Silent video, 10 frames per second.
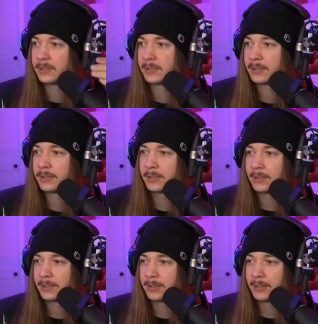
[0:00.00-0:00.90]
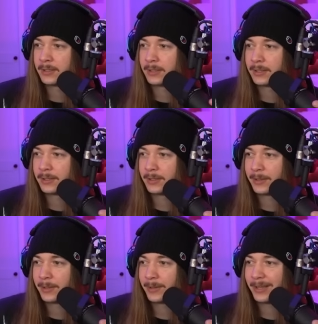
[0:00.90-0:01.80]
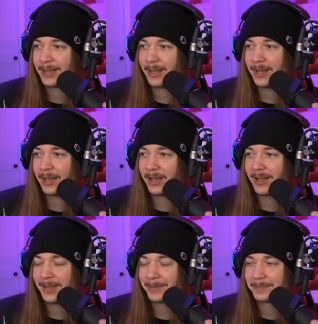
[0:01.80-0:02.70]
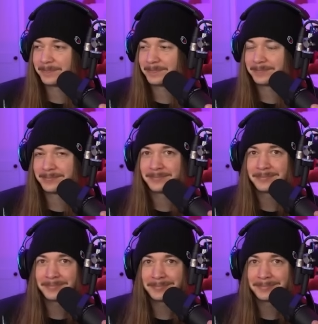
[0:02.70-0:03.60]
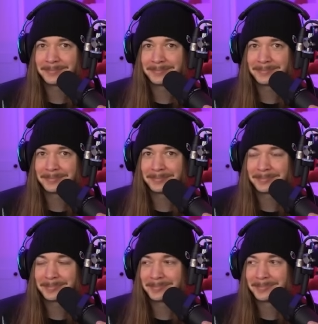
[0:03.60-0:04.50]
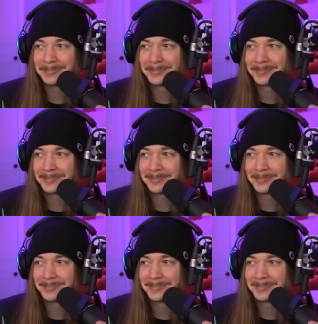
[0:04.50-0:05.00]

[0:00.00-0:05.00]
Nobody speaks.